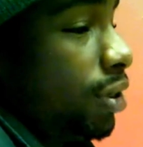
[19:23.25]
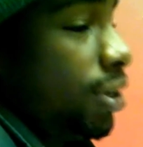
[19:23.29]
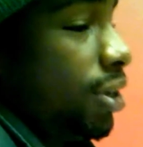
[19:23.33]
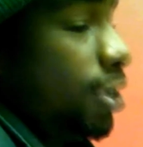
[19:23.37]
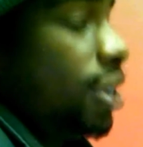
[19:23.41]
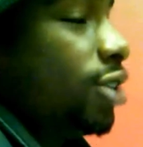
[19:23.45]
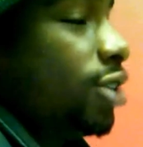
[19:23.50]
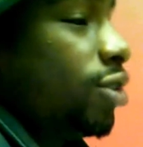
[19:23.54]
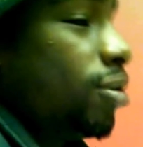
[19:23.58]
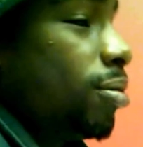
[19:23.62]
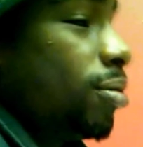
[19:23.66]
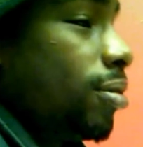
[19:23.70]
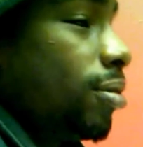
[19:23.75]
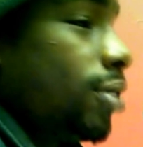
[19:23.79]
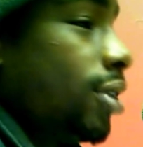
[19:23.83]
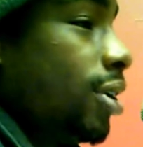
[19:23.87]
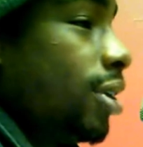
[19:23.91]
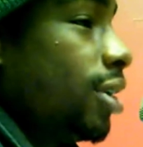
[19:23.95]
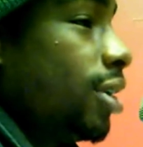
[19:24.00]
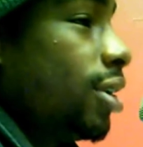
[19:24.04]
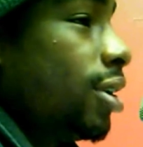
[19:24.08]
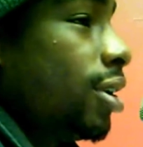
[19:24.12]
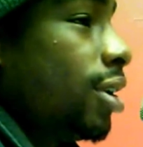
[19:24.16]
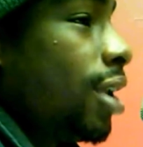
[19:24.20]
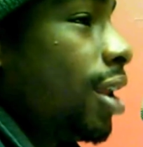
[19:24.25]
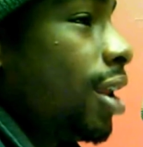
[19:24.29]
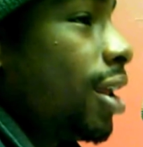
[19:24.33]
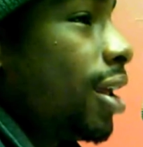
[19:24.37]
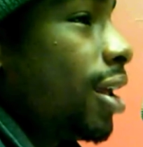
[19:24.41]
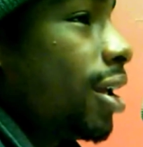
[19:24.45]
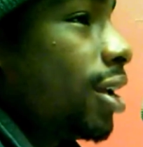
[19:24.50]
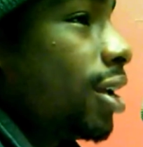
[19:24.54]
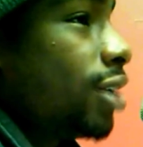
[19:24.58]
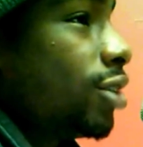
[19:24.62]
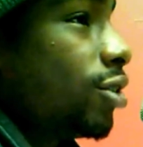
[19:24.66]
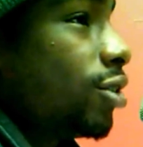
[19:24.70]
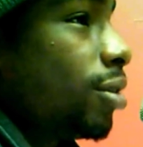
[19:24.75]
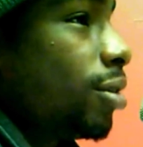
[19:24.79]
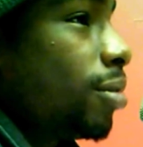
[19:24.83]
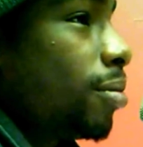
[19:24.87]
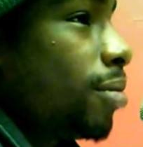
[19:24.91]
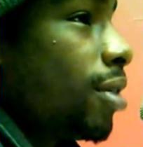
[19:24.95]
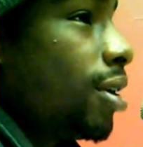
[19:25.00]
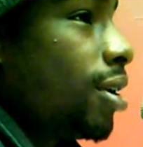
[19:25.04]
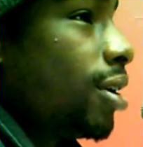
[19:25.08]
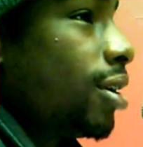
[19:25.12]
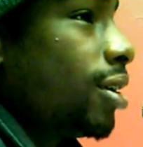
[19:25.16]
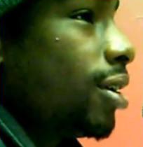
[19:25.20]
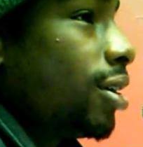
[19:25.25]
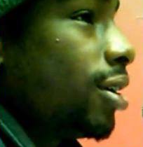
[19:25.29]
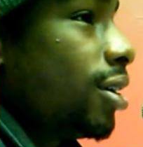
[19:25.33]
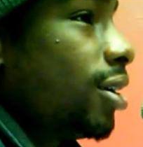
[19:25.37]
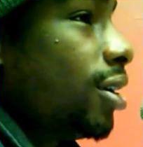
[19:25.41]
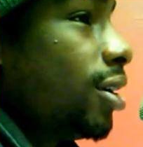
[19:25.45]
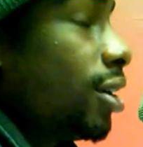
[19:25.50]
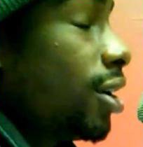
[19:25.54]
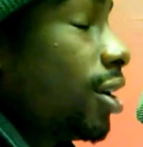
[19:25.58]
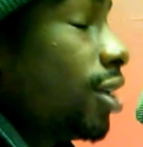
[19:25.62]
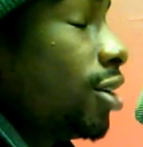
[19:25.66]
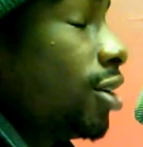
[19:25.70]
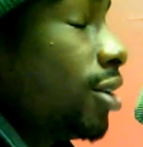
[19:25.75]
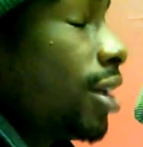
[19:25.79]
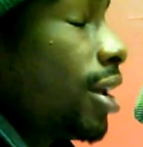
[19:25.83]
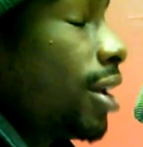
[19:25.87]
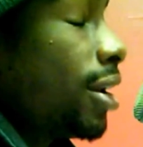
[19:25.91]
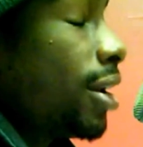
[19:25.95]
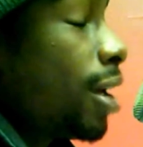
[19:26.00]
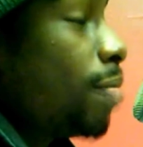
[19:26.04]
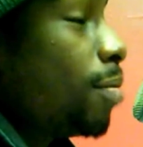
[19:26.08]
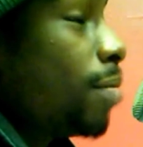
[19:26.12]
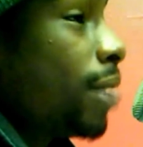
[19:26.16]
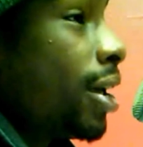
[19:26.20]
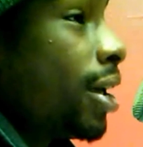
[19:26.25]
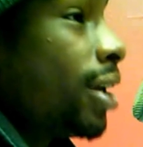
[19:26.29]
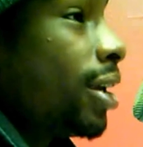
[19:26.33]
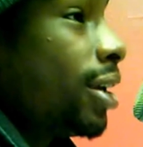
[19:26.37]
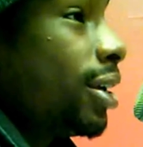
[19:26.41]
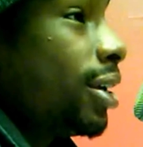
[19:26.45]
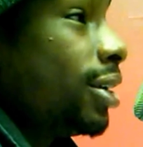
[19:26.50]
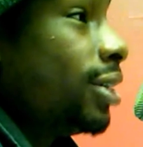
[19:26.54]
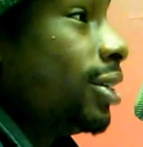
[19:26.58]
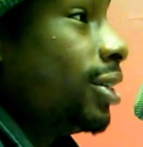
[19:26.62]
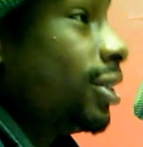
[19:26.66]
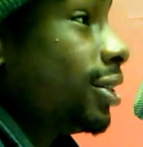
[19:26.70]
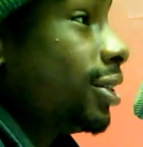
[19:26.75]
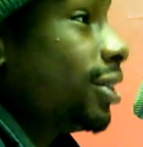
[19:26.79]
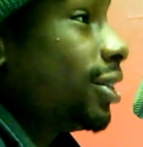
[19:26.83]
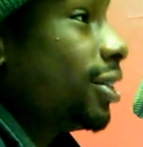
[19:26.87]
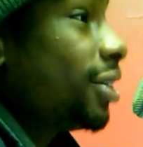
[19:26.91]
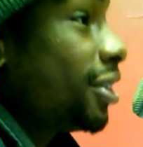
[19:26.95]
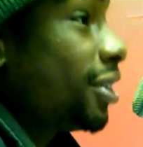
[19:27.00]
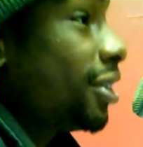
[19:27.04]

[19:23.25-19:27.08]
Kendrick. Yeah, I like Kendrick Lamar. Kendrick, like that man, he's